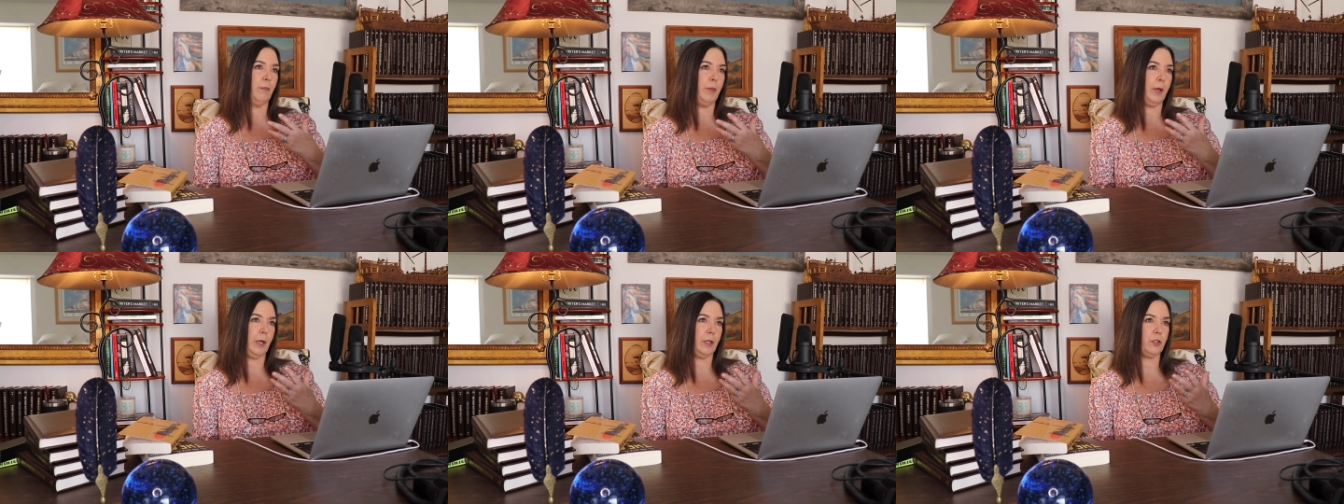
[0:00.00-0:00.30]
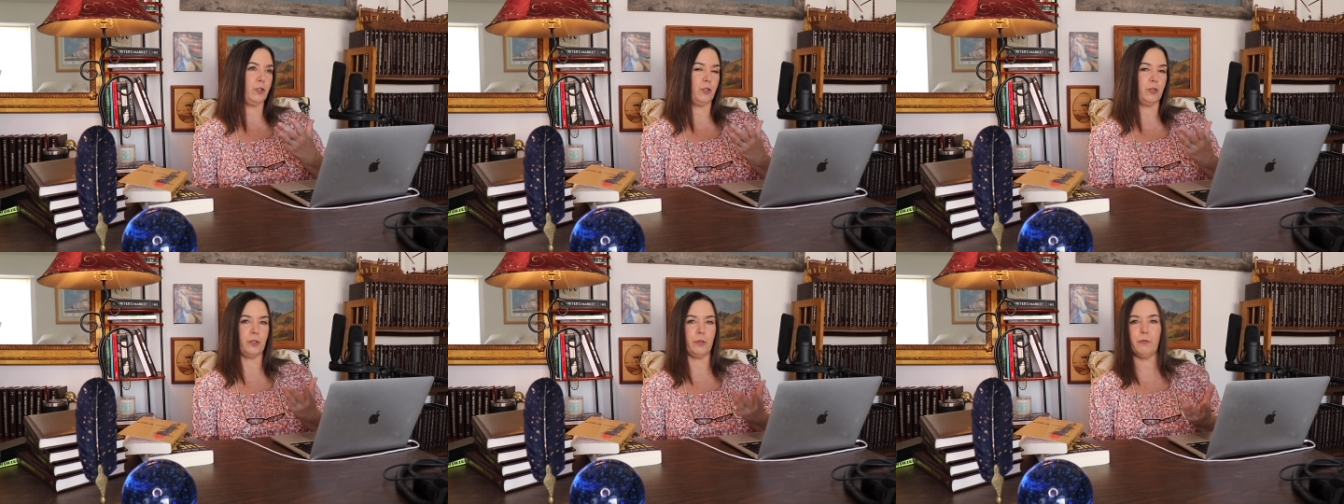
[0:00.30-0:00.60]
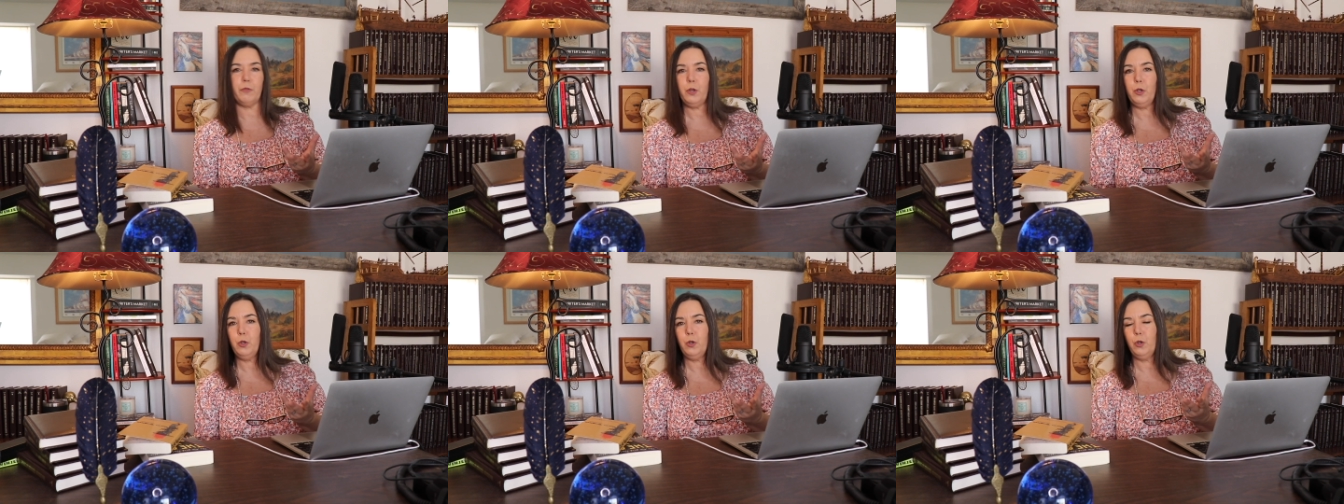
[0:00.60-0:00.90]
pictures
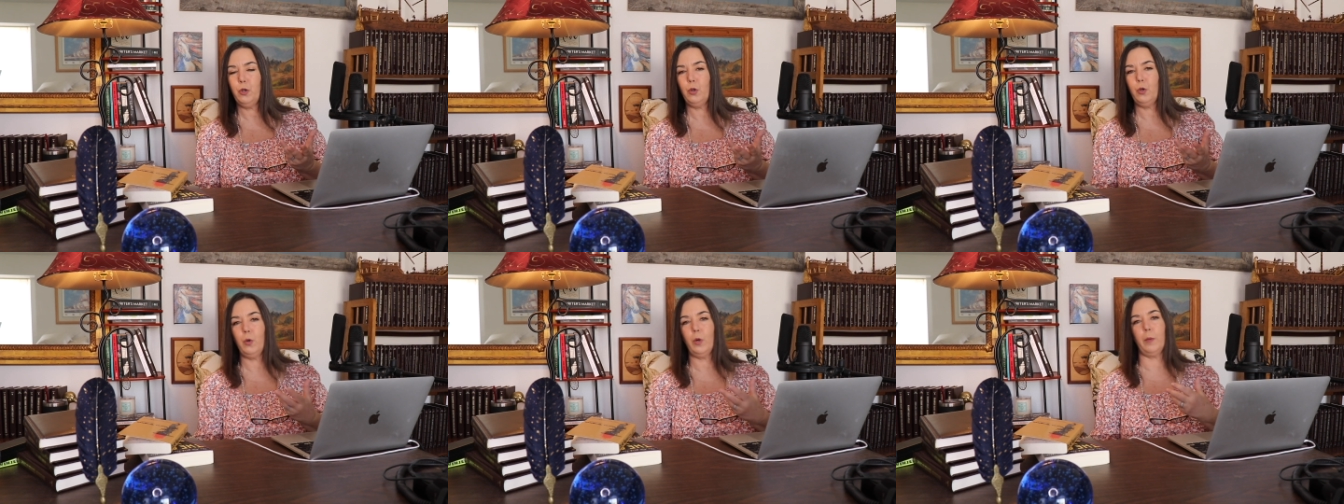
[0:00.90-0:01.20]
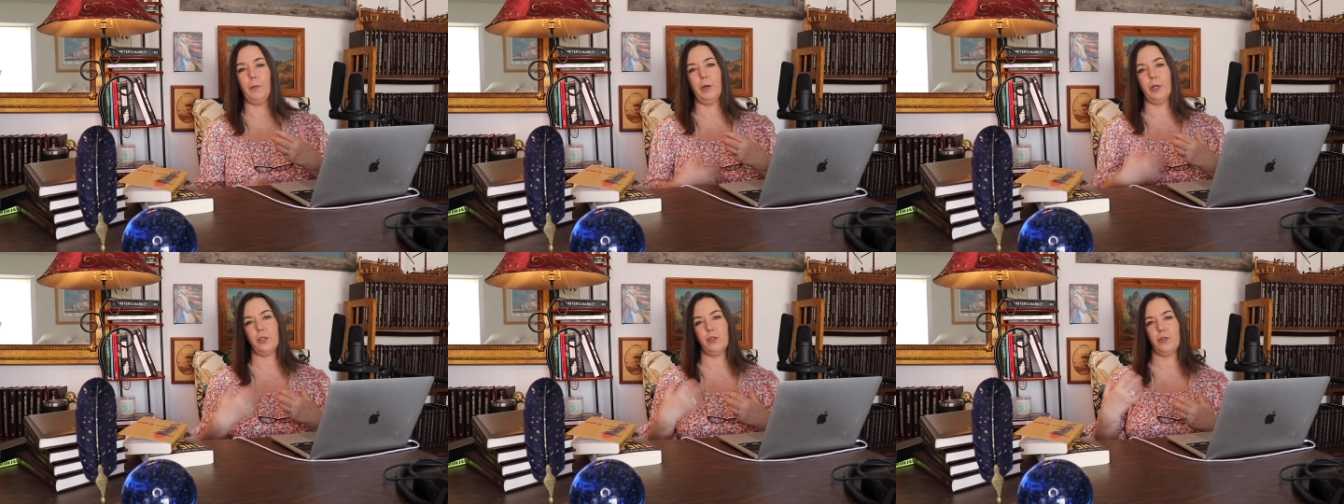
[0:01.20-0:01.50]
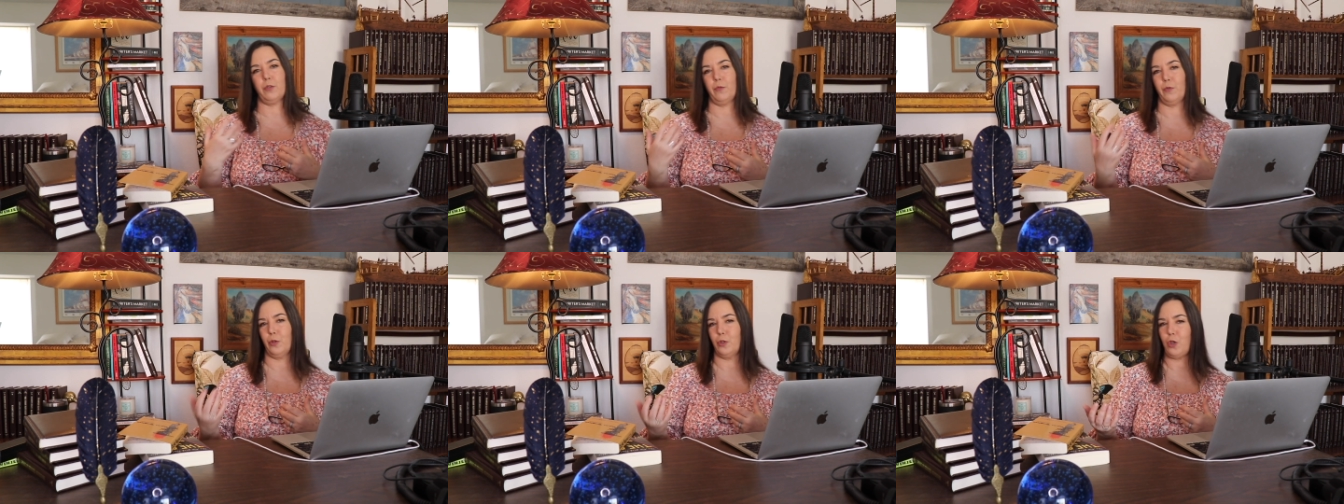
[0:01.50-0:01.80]
of you and
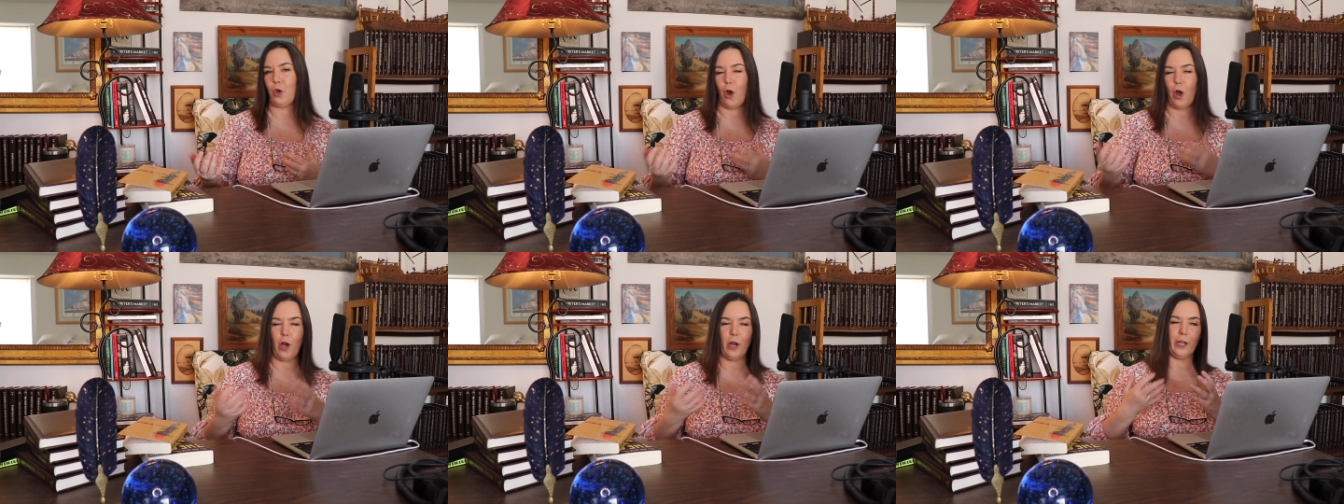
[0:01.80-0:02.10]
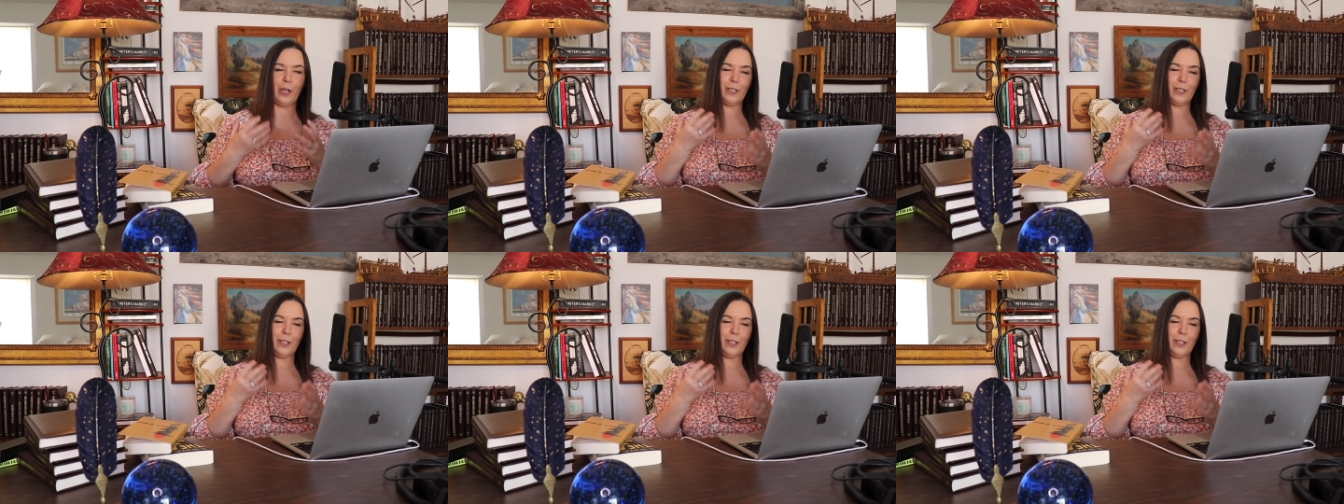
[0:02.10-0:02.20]
pictures of your dog,